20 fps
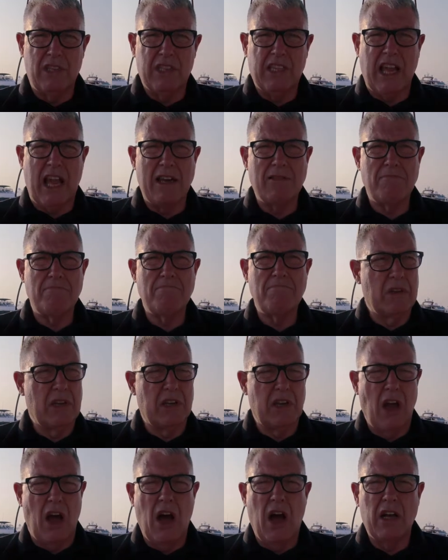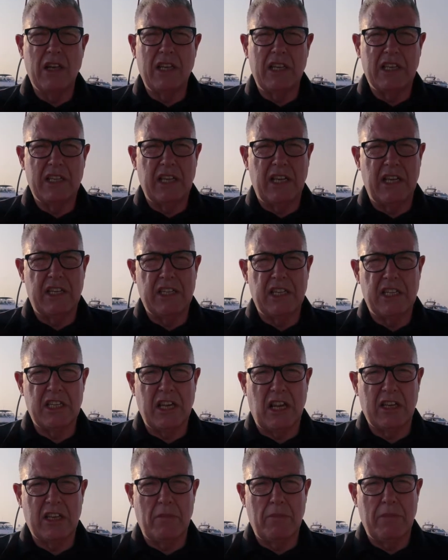scan, you can hardly see it. It's just
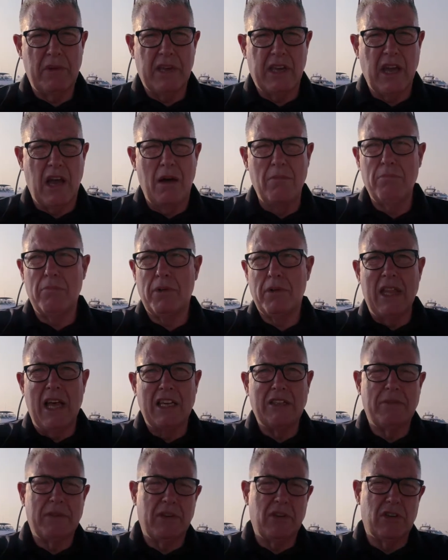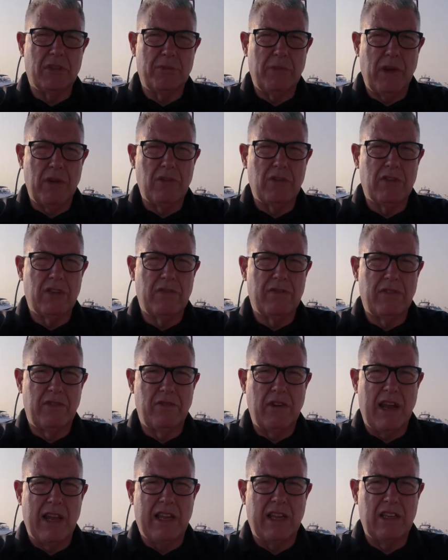like a big hump, and that's because most of the
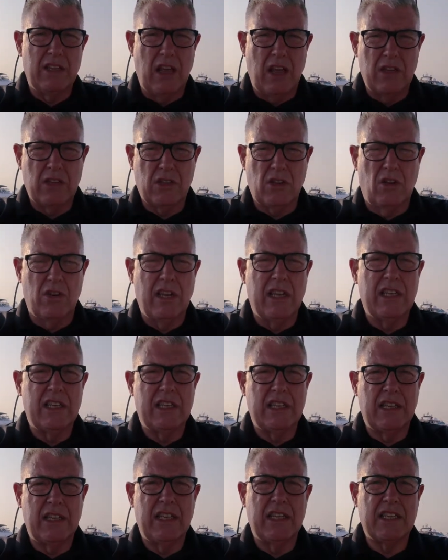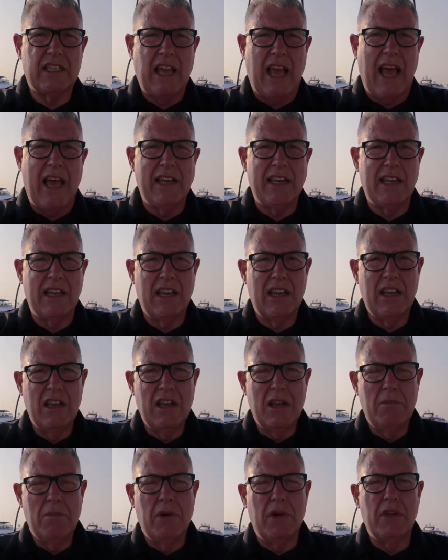wreck has gone into the sand,
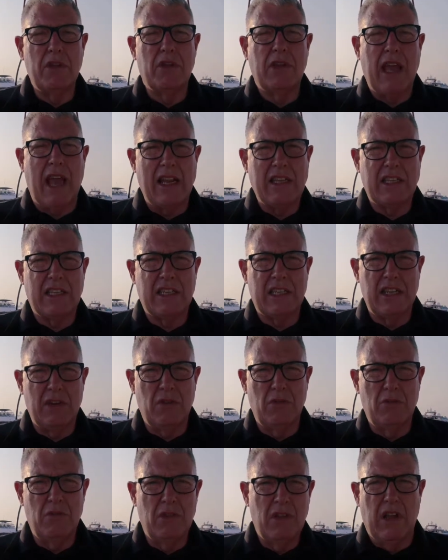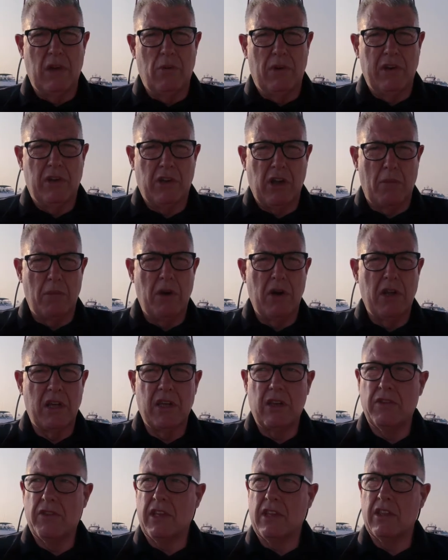but you can still, when you come on her,
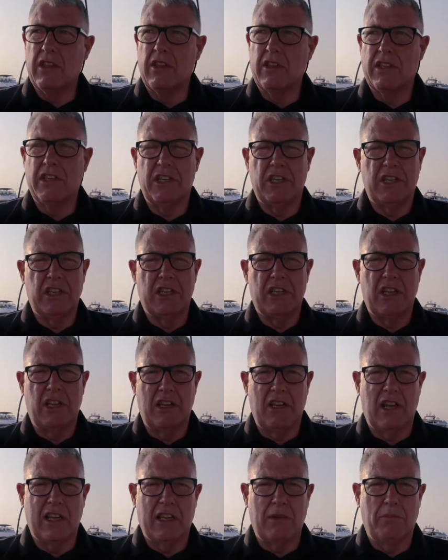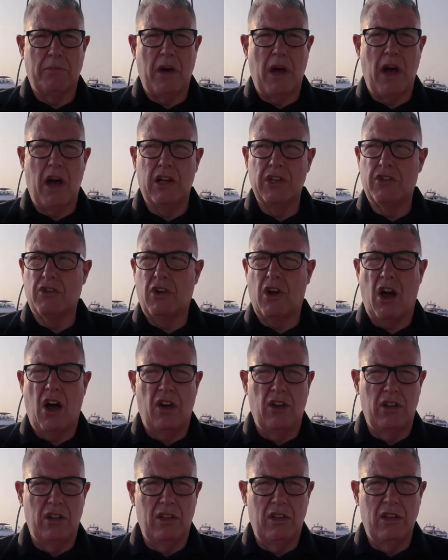you think this is just like a barge or a
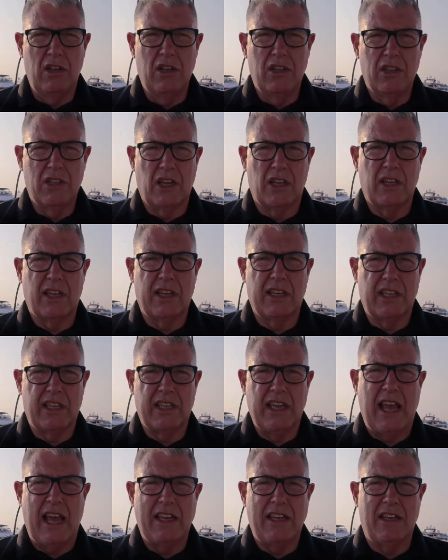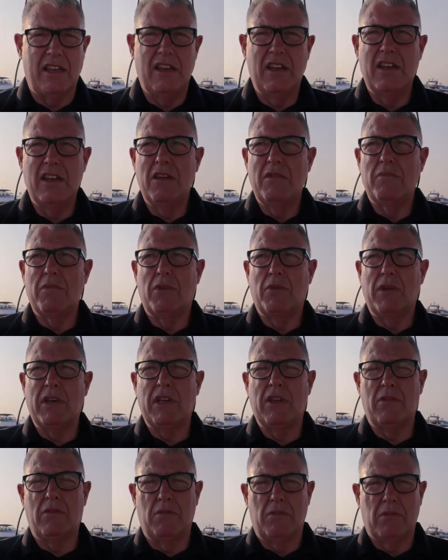hole sunk in the sand, but when
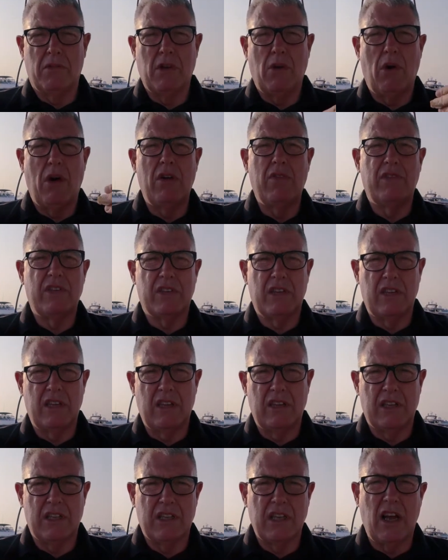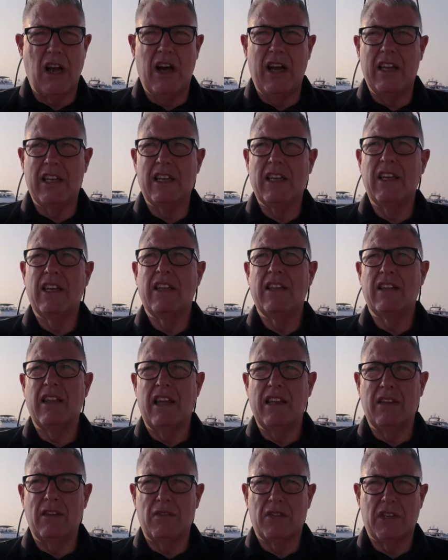you go over to the other side,
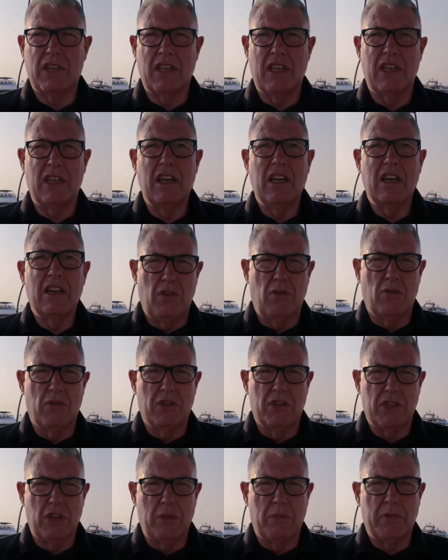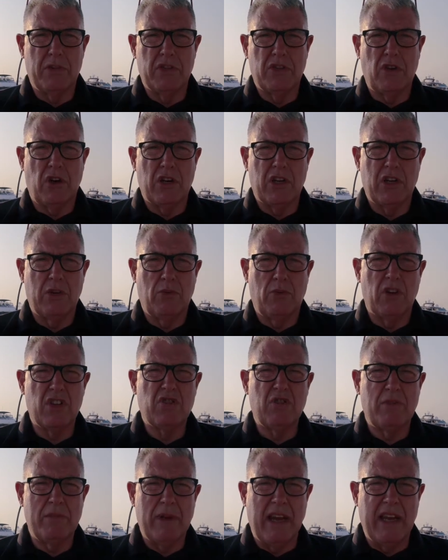then you see all the superstructure, what's
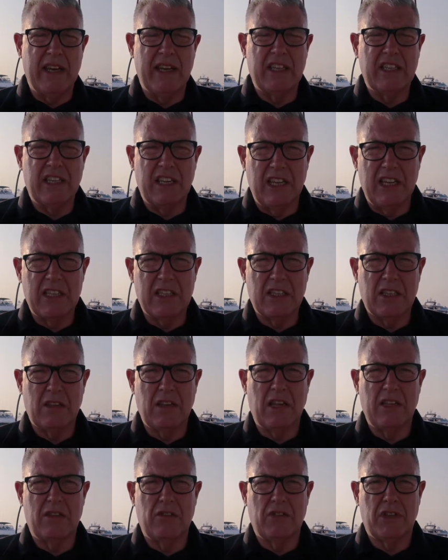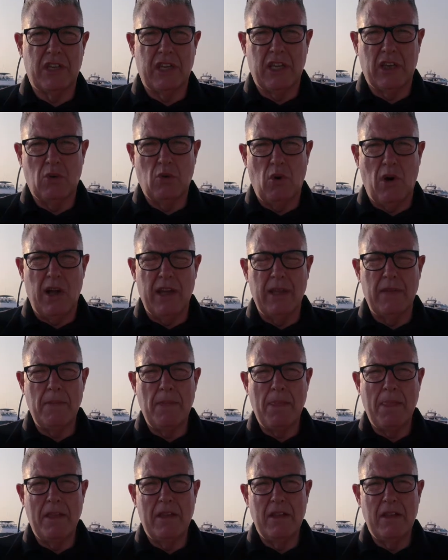remaining. She is, as you see, quite
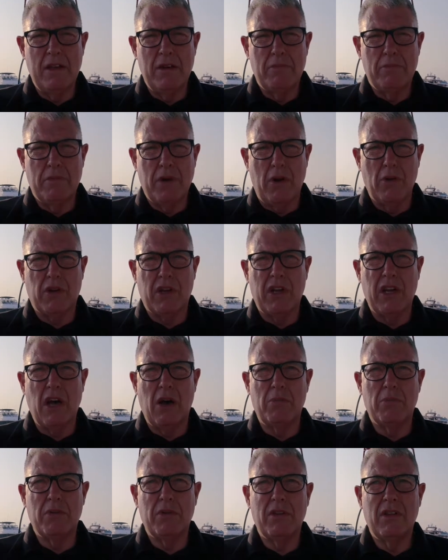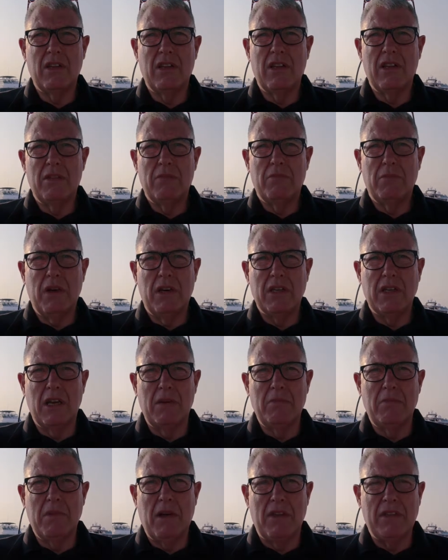broken up, but
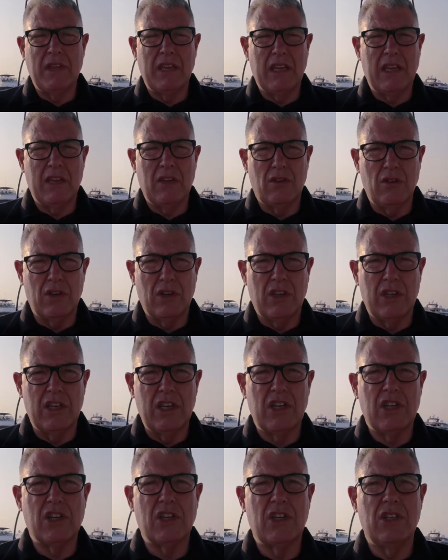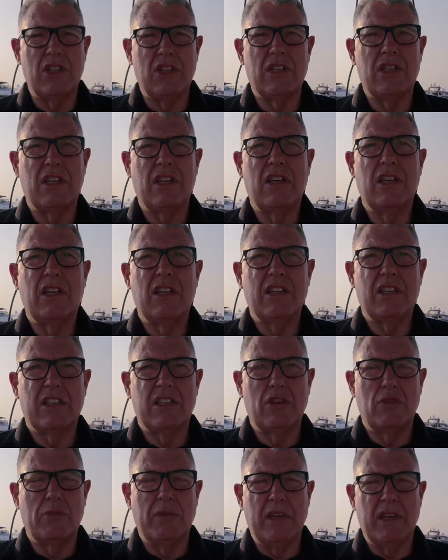I think in good conditions,
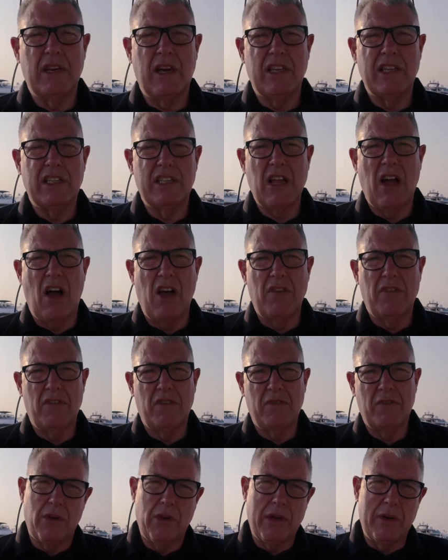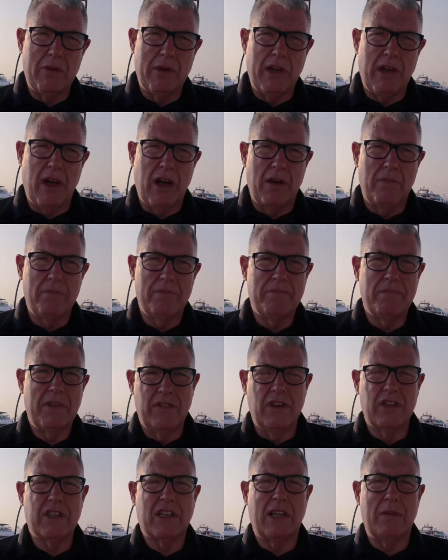still be a nice dive. So here we are,
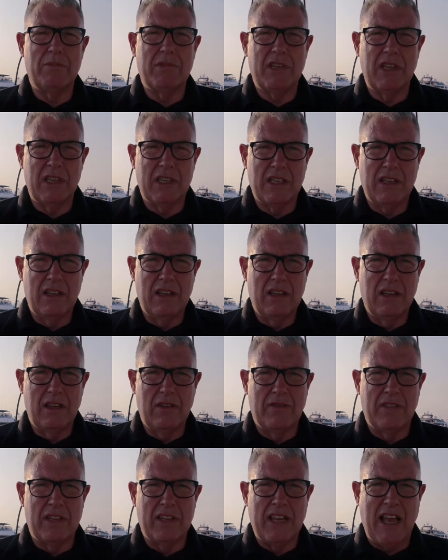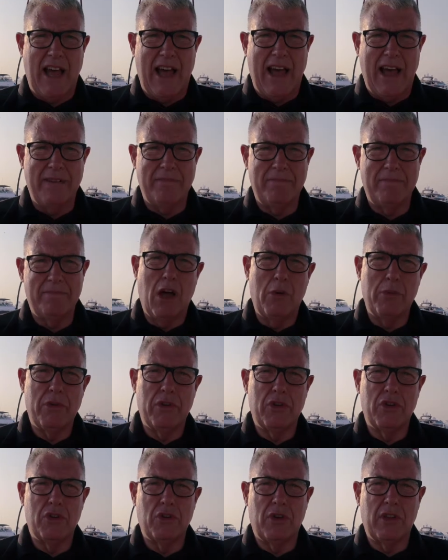first glimpses of the Taha. Hope you
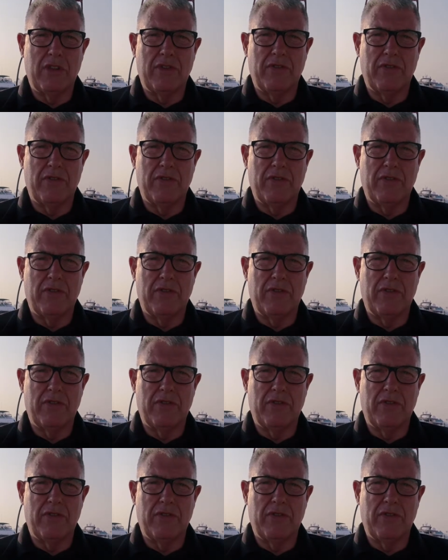enjoy the